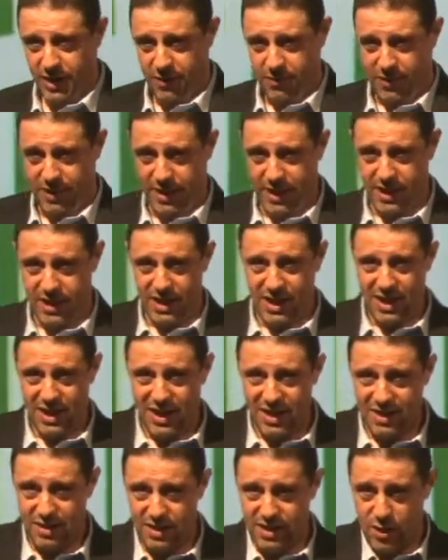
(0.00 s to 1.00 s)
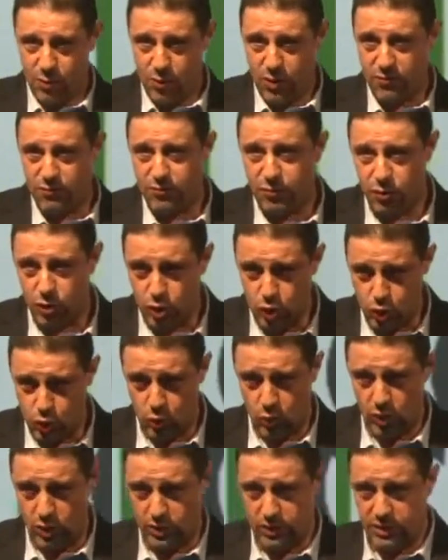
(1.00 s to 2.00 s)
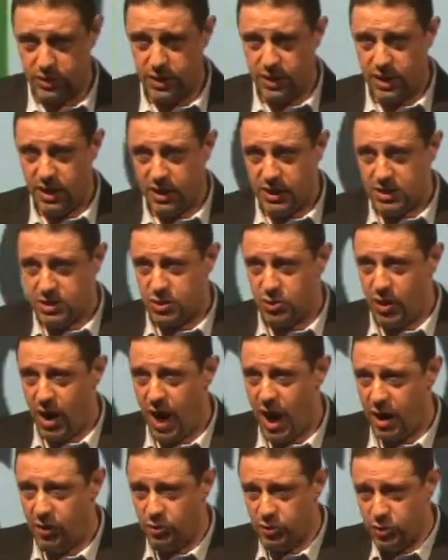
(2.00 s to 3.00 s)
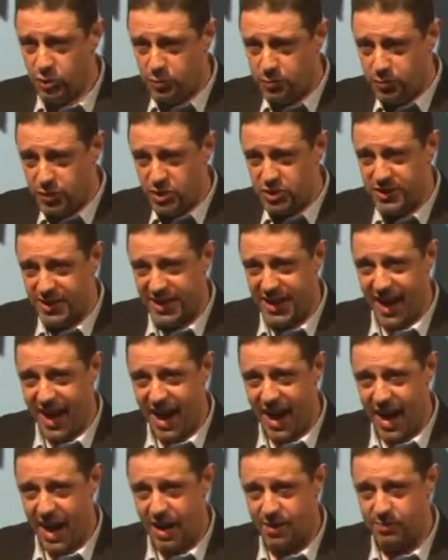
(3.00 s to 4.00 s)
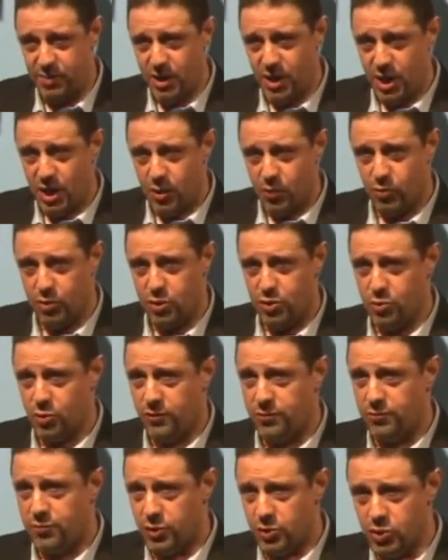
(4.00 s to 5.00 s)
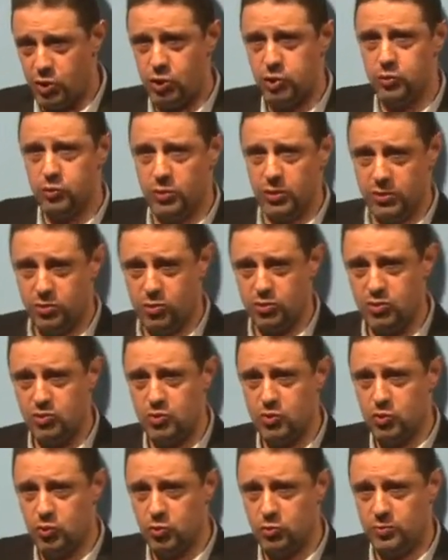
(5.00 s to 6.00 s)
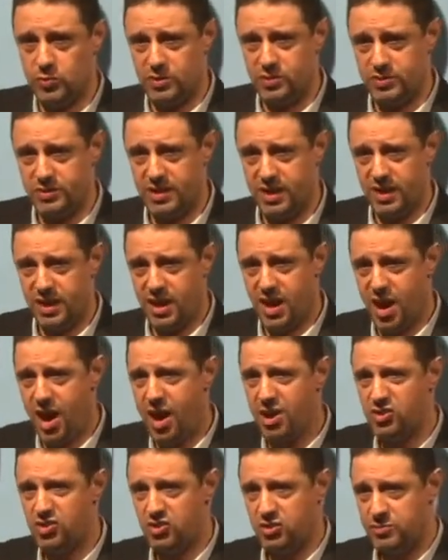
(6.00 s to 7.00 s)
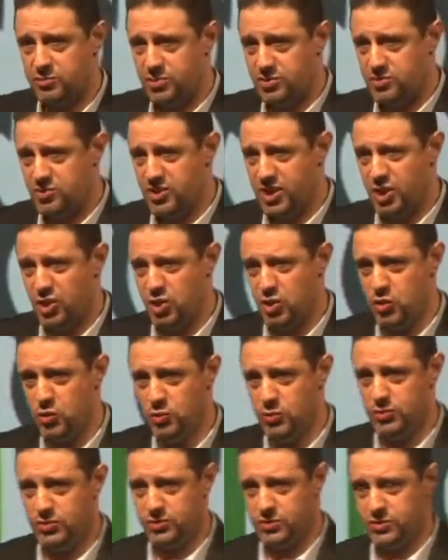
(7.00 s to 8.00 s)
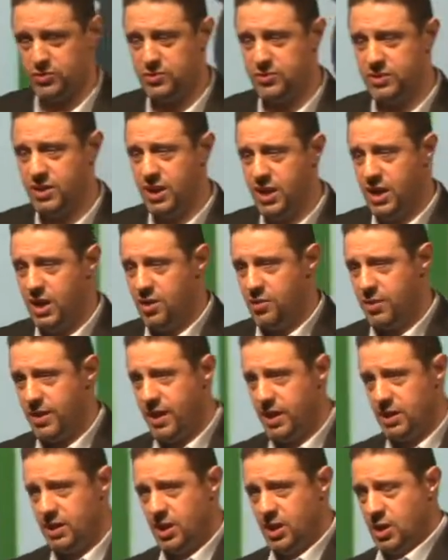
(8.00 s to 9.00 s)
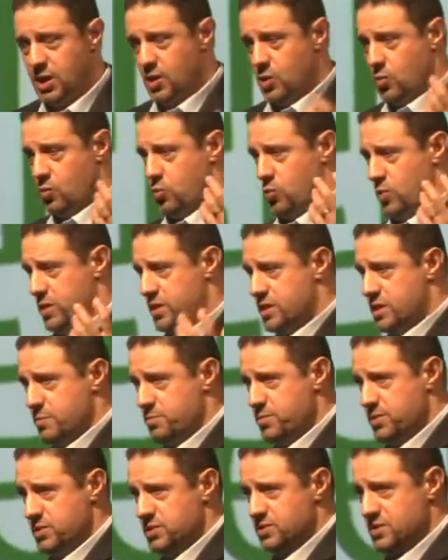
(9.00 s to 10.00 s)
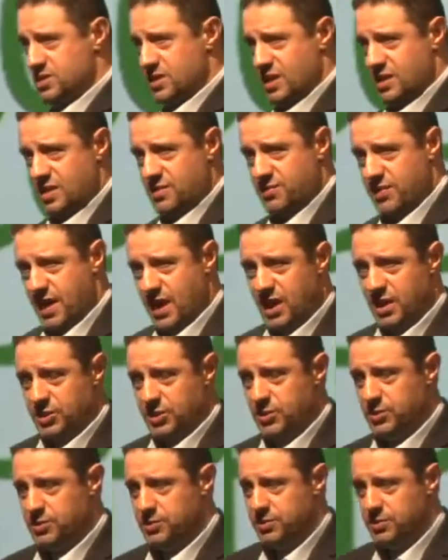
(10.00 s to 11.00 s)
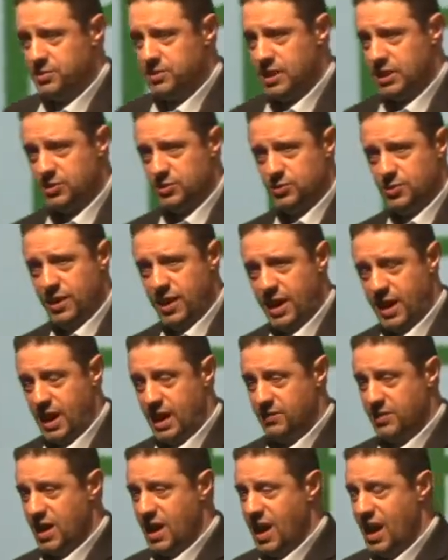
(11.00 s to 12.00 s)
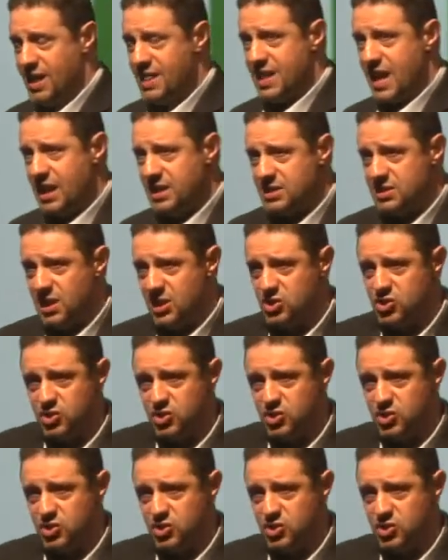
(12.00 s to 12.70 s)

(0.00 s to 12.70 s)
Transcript: right? They were virtual. So how do you bridge the gap with your virtual consumers and customers and users, right, with the business and the value that you have? And that's not